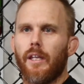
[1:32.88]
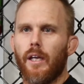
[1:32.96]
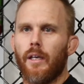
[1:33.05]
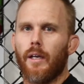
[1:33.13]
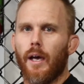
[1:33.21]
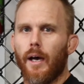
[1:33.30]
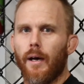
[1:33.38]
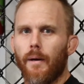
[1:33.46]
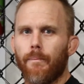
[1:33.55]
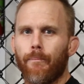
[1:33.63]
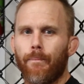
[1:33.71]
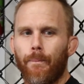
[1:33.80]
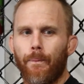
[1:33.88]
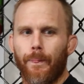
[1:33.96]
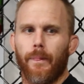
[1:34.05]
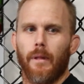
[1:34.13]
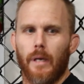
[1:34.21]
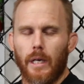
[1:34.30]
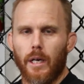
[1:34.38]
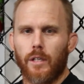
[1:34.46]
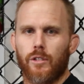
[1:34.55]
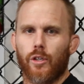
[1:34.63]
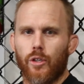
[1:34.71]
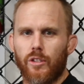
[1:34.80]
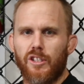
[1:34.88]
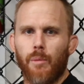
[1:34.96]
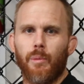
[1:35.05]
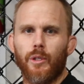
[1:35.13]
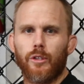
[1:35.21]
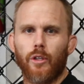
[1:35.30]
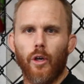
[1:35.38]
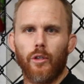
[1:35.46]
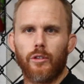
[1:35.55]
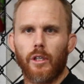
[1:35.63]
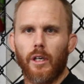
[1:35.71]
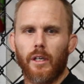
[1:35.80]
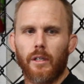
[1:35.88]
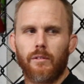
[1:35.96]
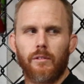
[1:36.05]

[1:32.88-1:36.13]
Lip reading: then that's a good stepping stone to